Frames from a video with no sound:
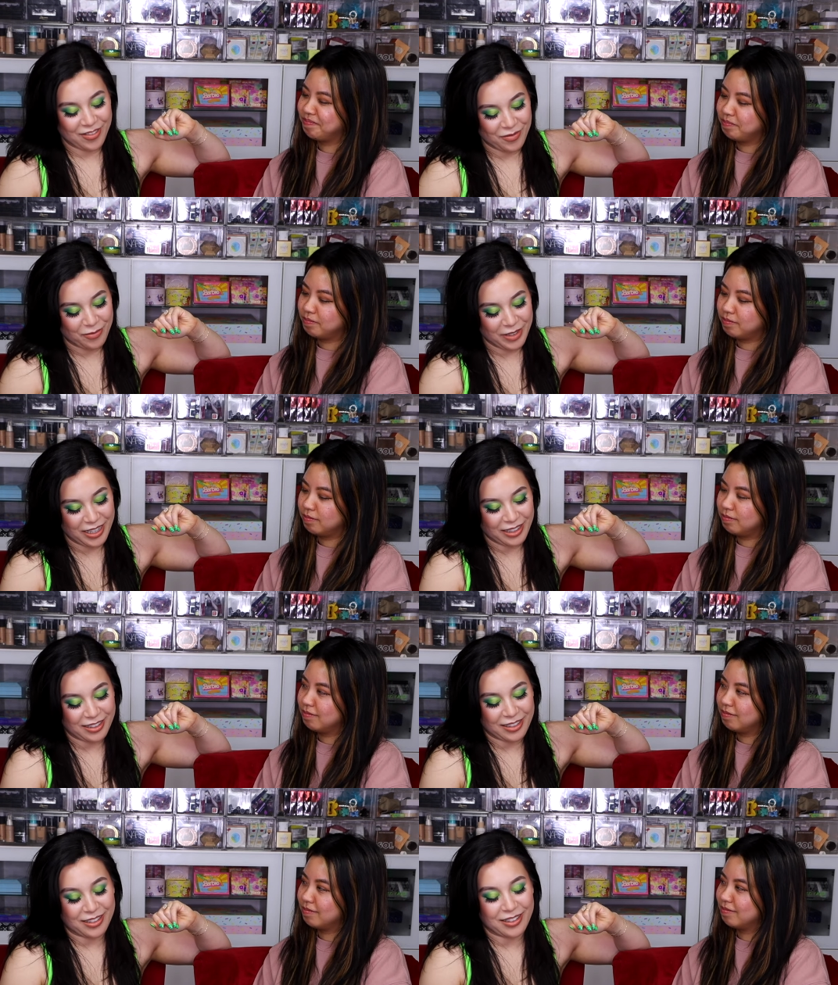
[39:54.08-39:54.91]

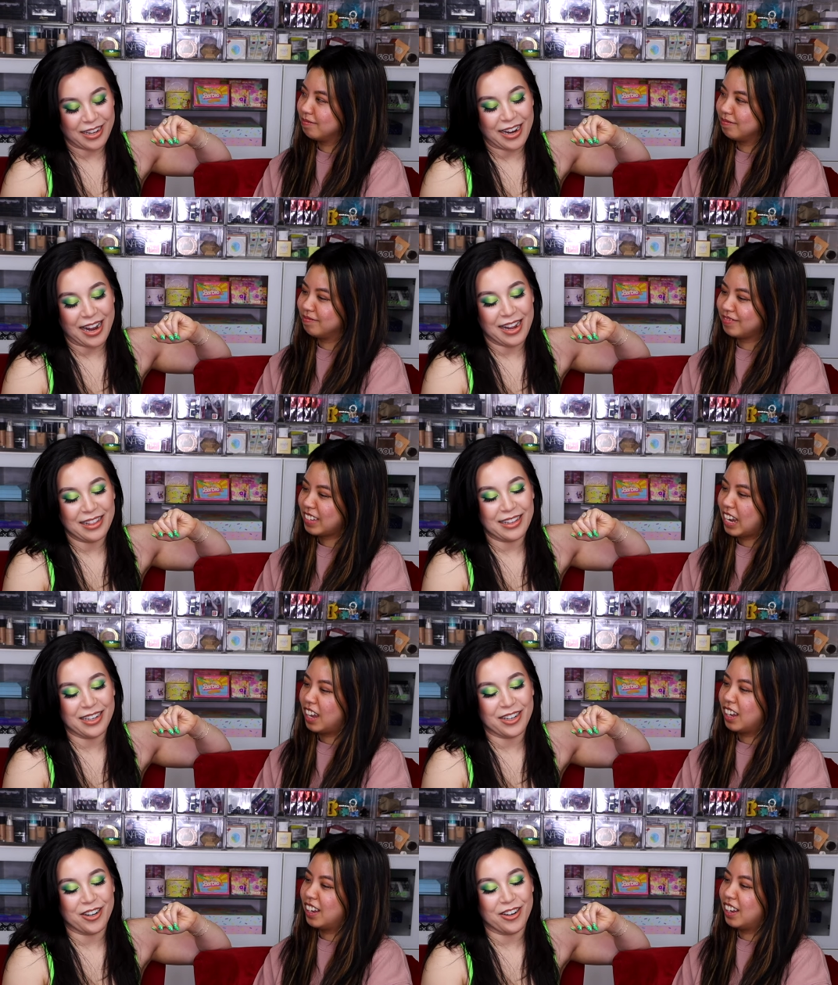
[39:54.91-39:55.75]
Speaker 1: needless to say, I
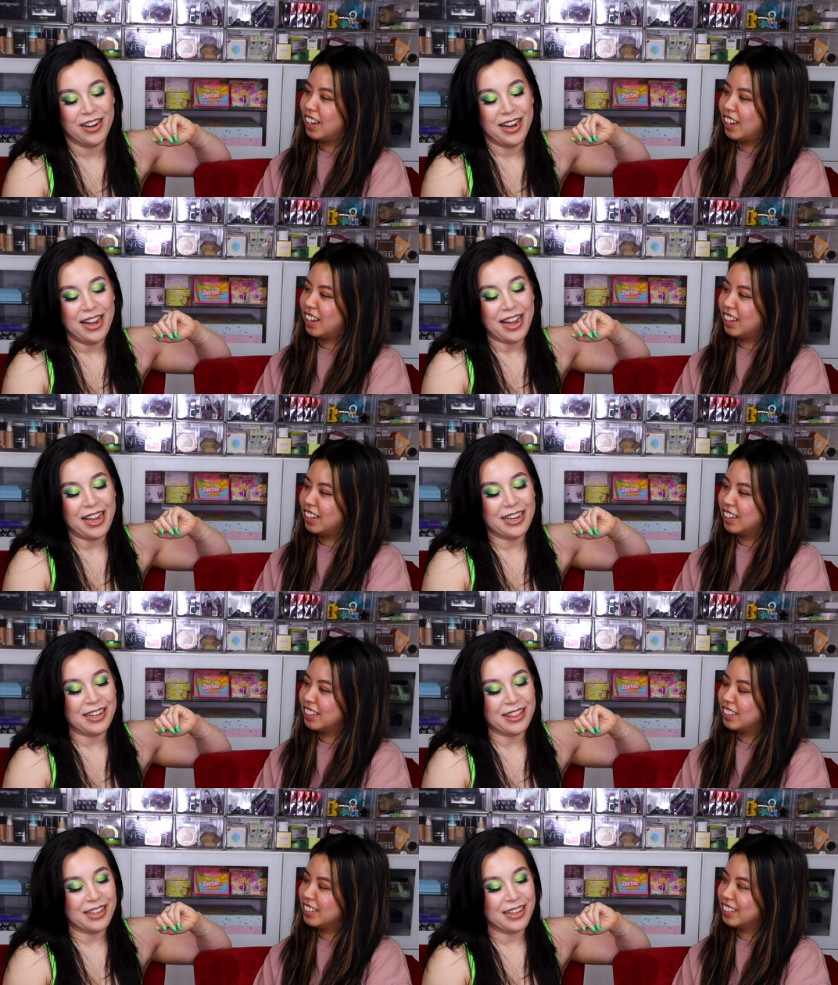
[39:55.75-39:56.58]
like her, and
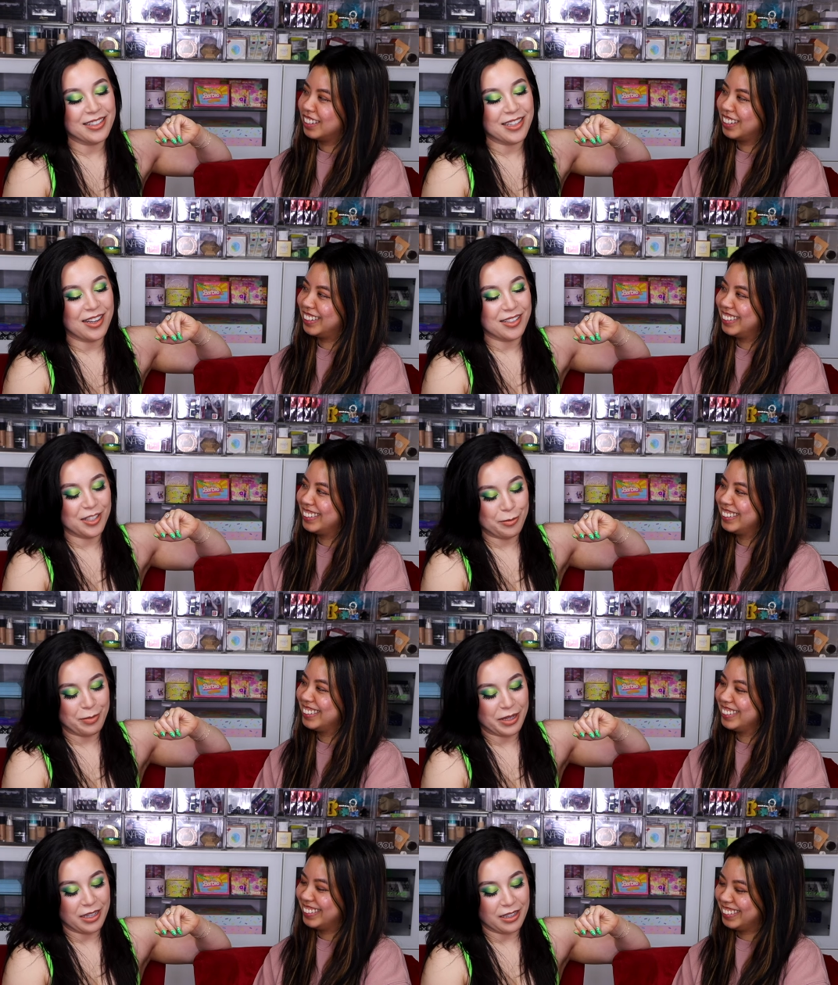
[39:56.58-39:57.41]
I think I tend to
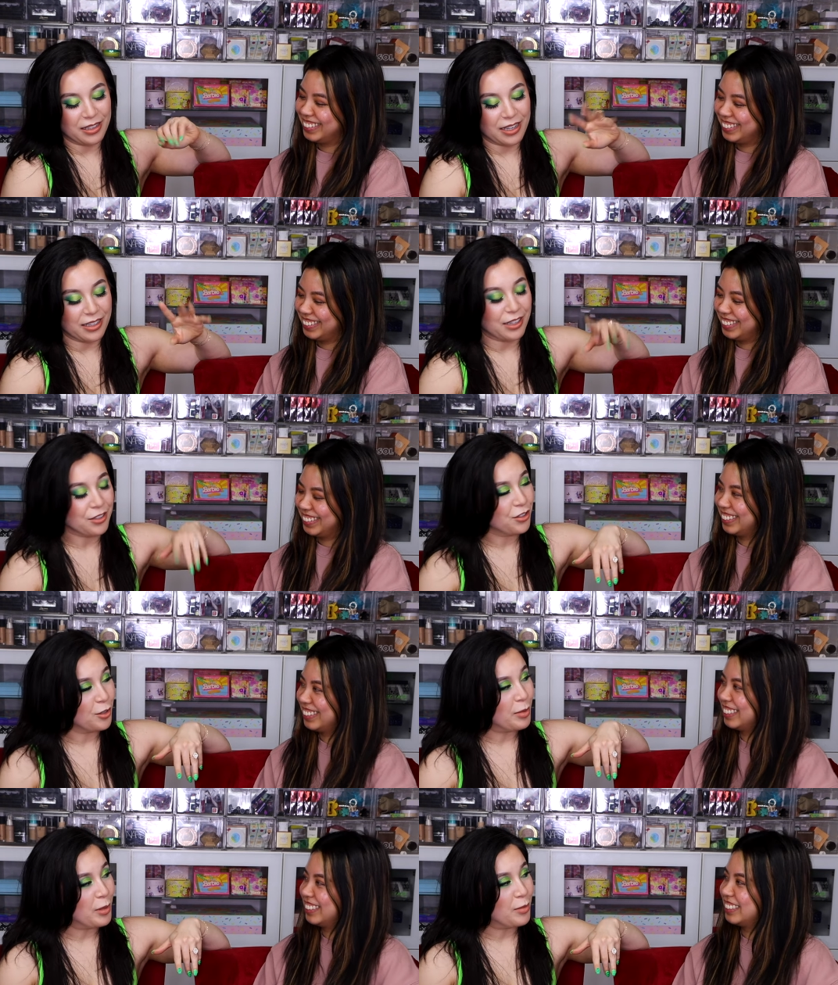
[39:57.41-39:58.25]
be a lot nicer
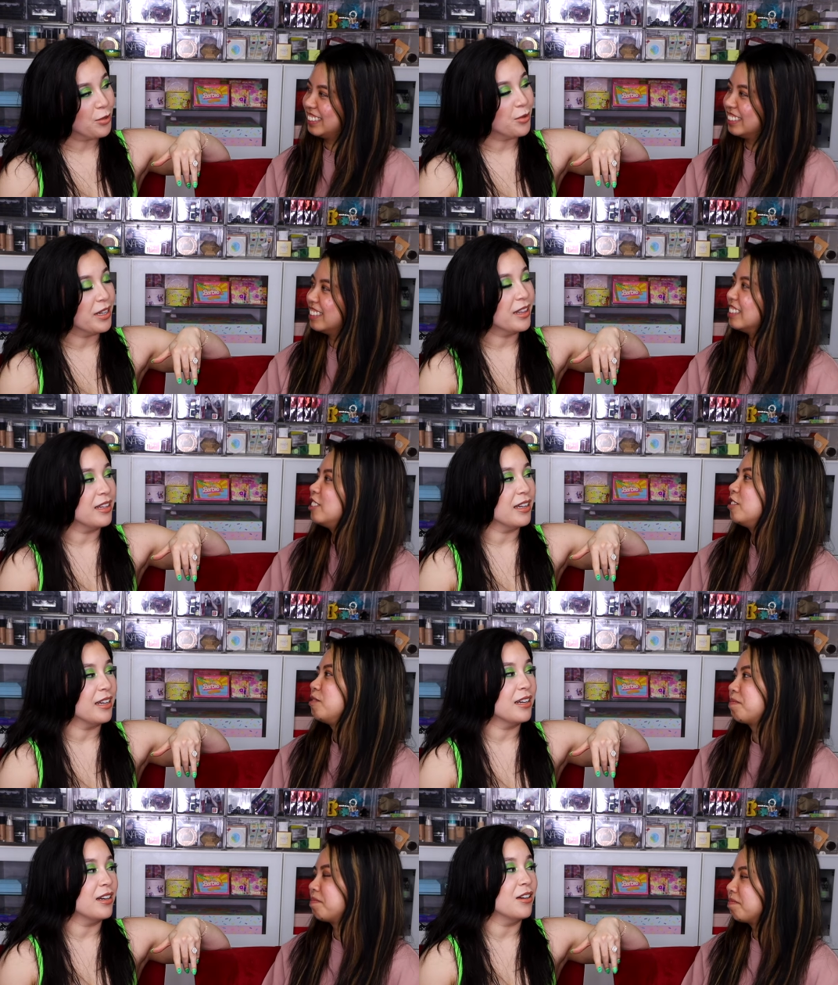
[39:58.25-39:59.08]
to people who I
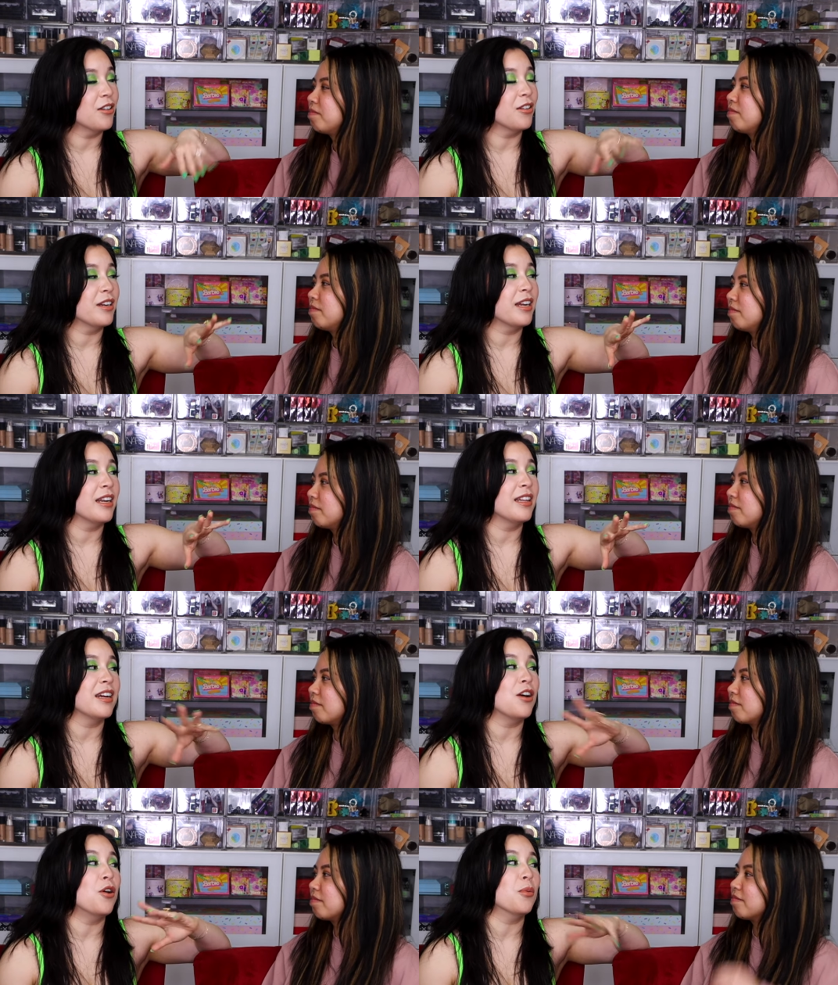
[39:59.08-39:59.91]
think are get
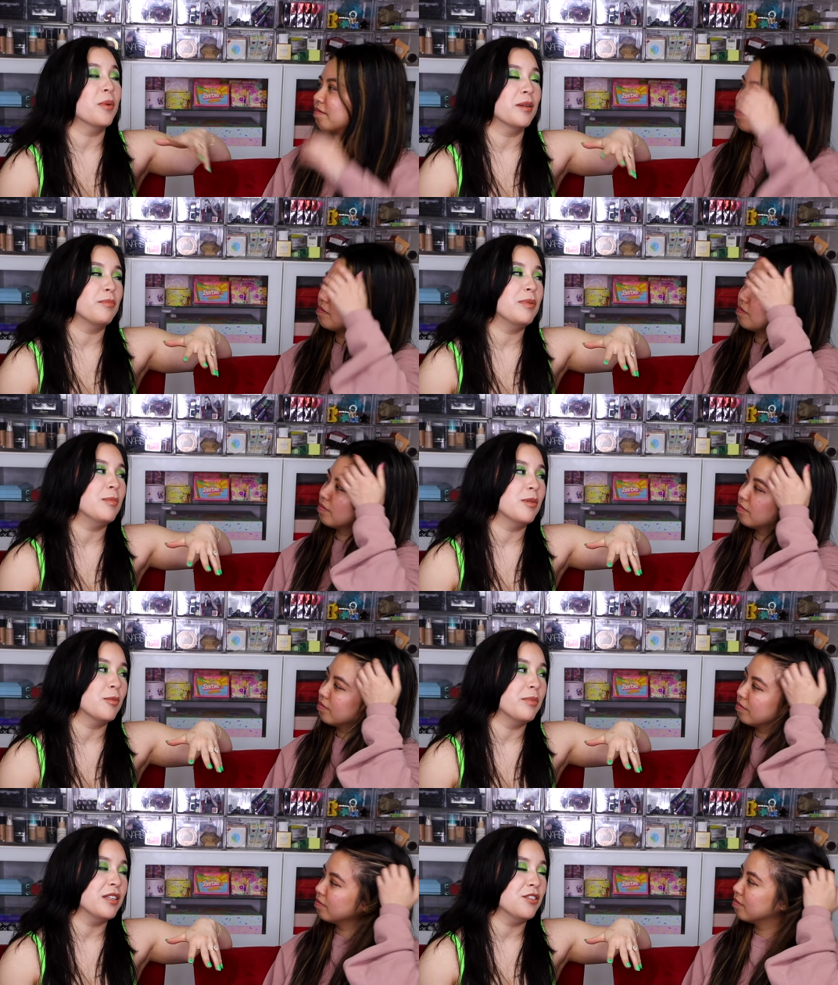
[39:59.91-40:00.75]
like already people
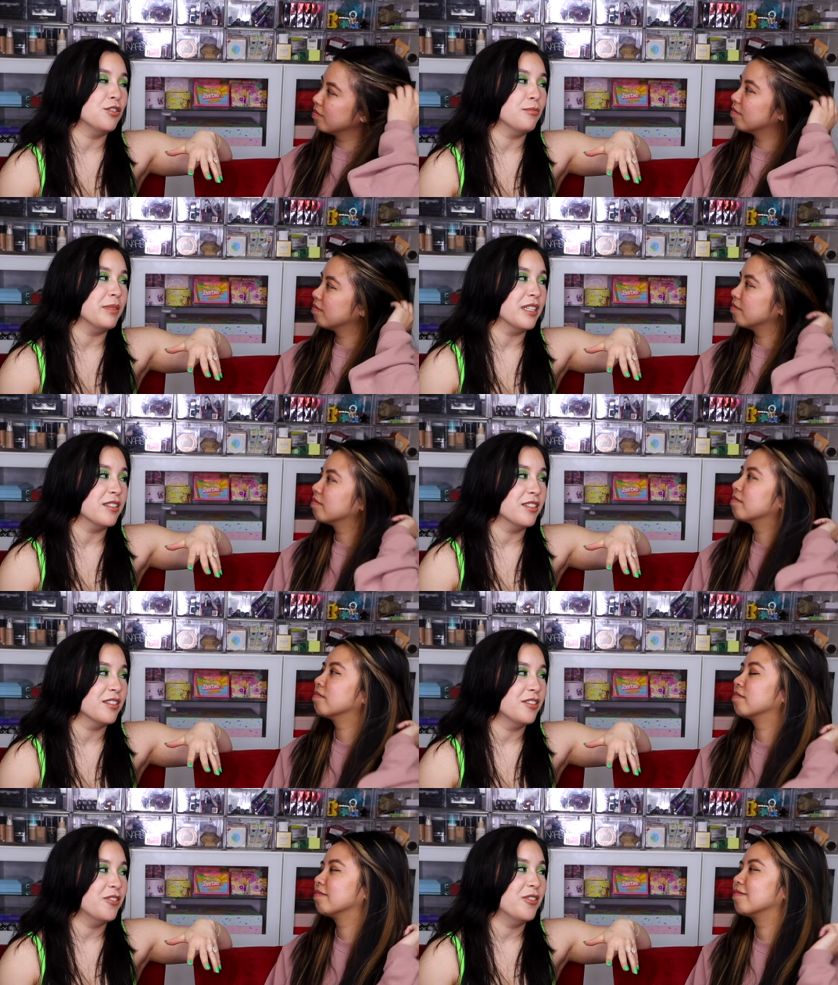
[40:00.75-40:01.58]
are being too mean
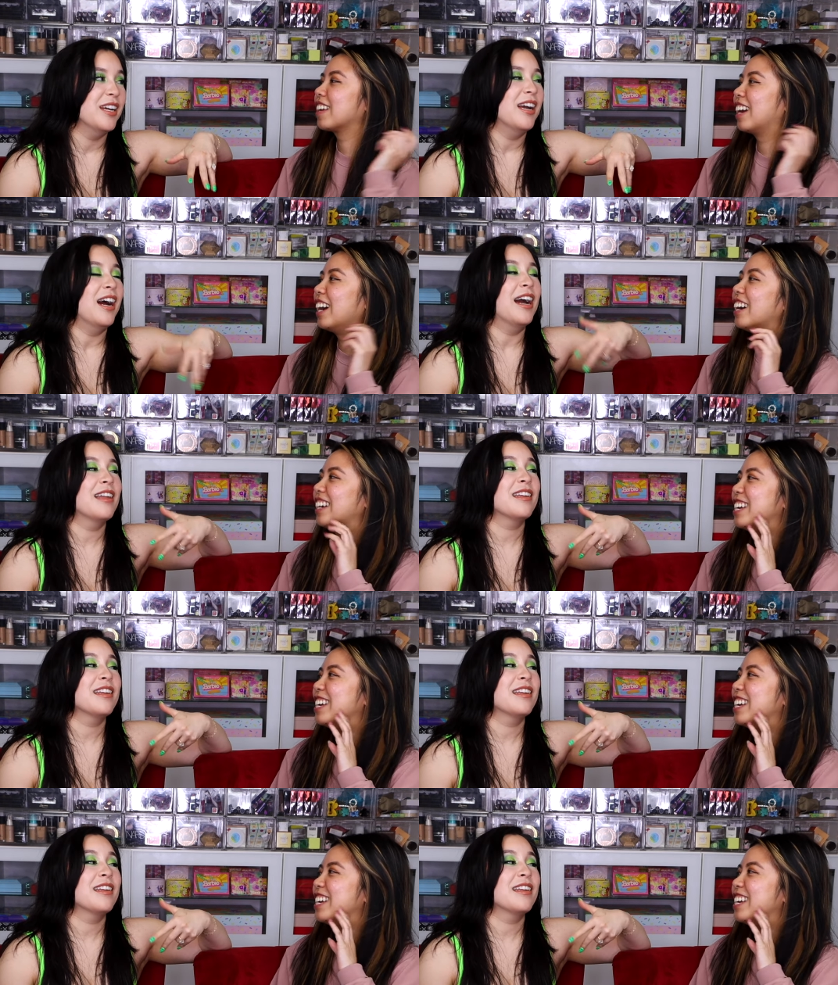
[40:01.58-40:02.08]
to. I